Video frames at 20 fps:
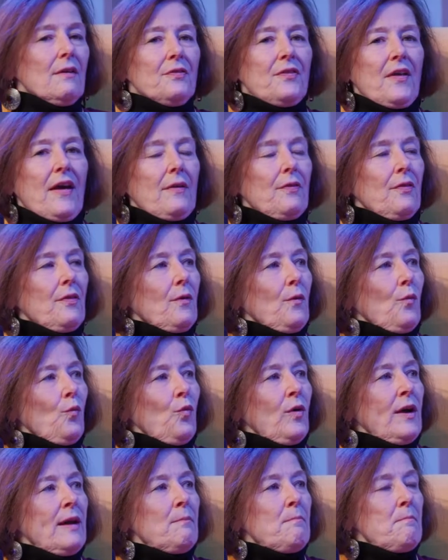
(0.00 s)
that
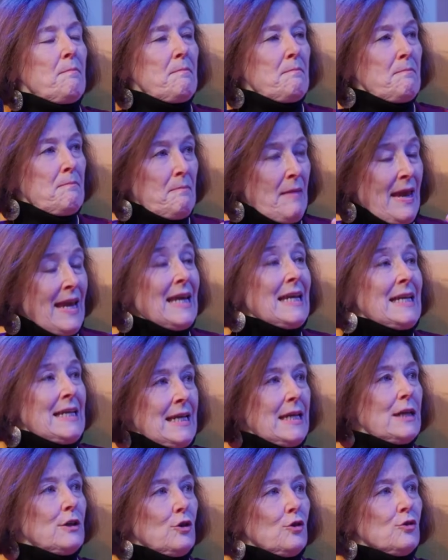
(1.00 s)
we may
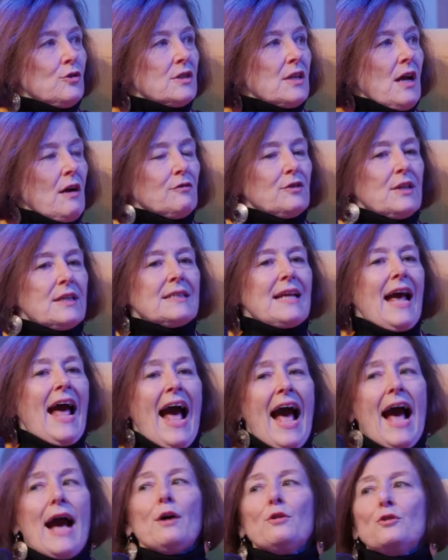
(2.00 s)
need new sovereignties?
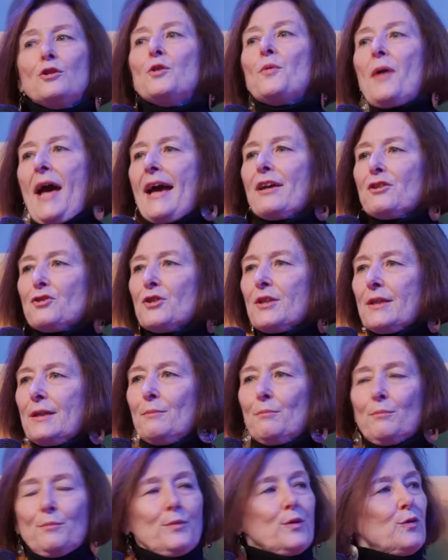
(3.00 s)
How do you actually
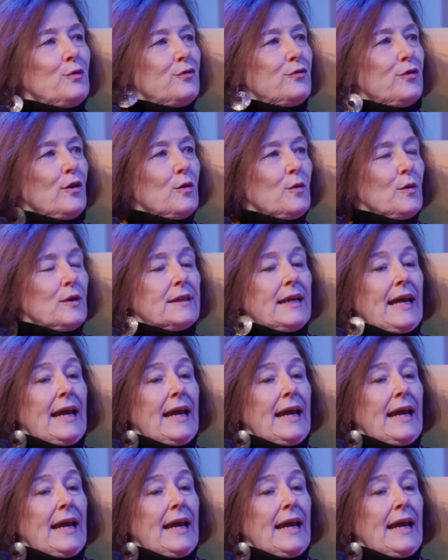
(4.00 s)
move forward?